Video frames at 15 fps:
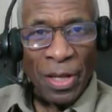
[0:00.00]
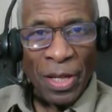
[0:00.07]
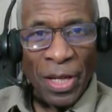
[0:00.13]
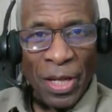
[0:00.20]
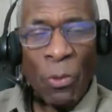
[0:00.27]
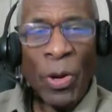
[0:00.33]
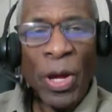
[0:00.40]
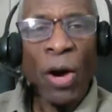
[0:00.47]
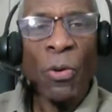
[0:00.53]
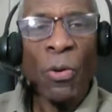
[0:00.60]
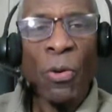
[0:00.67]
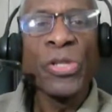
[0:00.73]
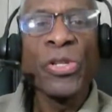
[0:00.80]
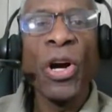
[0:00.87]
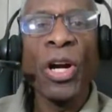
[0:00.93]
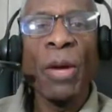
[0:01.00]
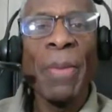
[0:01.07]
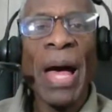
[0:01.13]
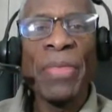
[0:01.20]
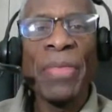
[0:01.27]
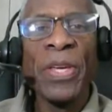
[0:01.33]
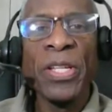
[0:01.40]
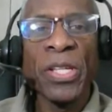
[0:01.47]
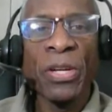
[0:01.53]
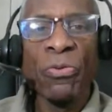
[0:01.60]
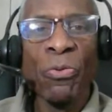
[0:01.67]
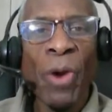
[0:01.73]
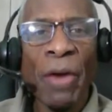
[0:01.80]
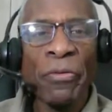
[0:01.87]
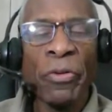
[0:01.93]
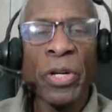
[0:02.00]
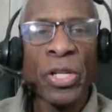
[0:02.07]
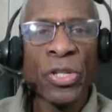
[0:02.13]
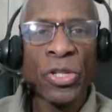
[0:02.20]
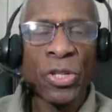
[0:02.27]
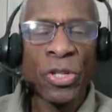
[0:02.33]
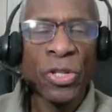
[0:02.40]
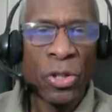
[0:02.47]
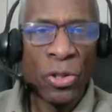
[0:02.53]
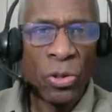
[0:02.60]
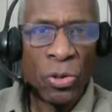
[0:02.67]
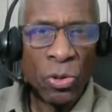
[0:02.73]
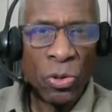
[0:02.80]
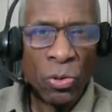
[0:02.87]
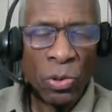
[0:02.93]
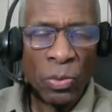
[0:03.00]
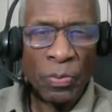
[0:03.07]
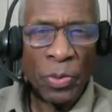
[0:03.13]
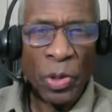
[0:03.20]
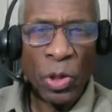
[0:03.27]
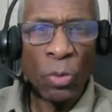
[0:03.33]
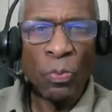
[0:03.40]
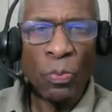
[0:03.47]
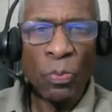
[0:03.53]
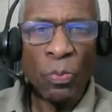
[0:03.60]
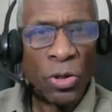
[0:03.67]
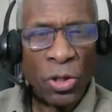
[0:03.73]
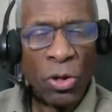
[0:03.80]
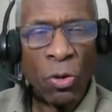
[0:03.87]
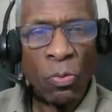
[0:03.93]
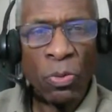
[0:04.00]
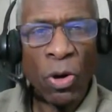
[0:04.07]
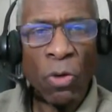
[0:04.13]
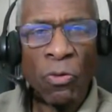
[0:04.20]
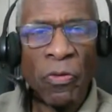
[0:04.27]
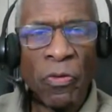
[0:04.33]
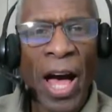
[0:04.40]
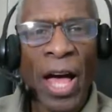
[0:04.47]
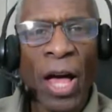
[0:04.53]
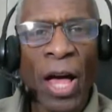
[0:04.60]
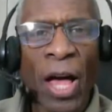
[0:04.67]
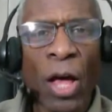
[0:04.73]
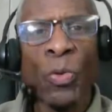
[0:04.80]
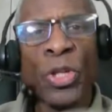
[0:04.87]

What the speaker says: Now, we always talk about this in reference to your personal profile.